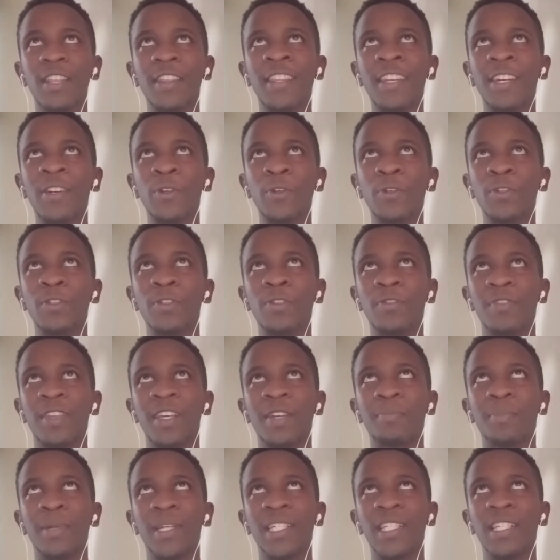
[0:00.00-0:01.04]
the notes of
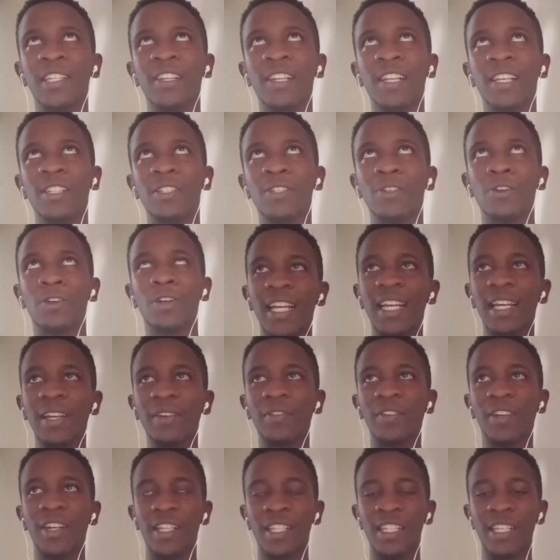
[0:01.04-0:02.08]
that particular song like
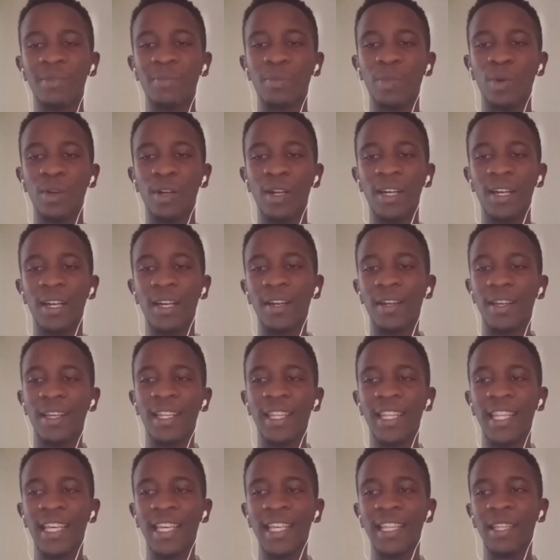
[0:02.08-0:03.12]
for example
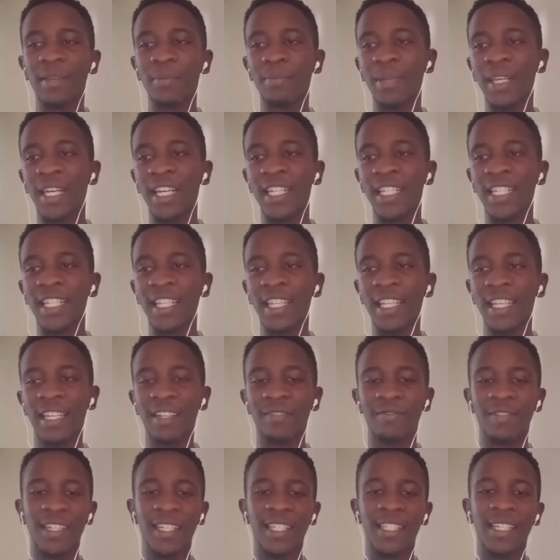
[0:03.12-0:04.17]
in the in the billie jean that
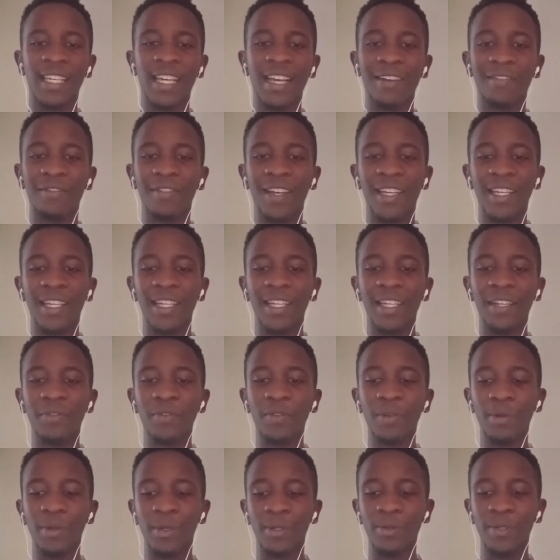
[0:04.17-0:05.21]
i've just covered if
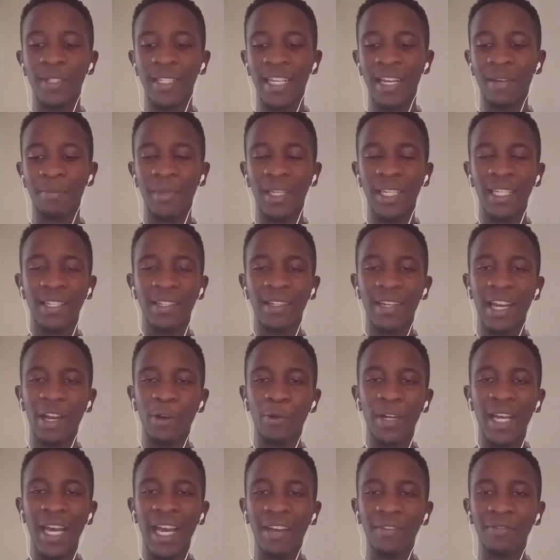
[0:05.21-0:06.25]
we were to jam it i
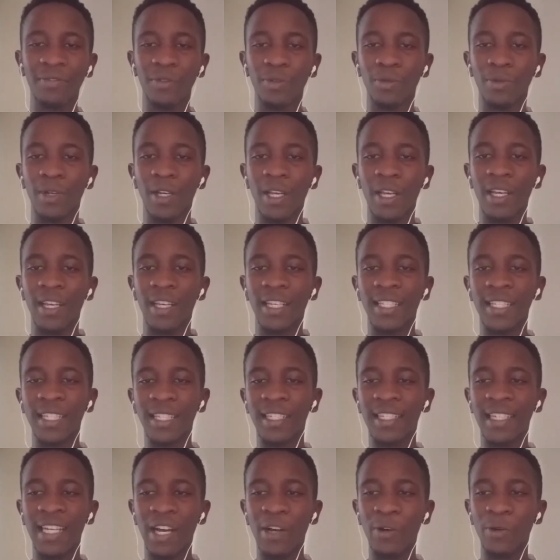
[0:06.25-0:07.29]
would have to
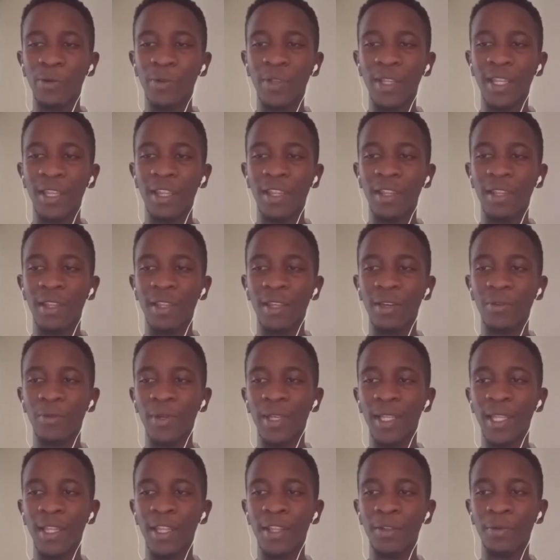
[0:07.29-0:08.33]
sit down with
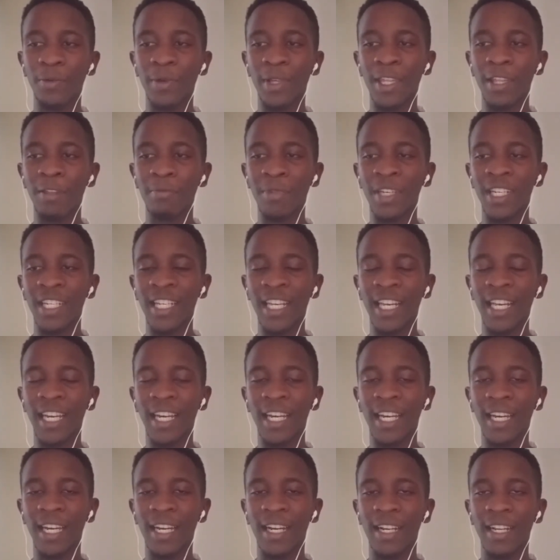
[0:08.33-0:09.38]
with with michelle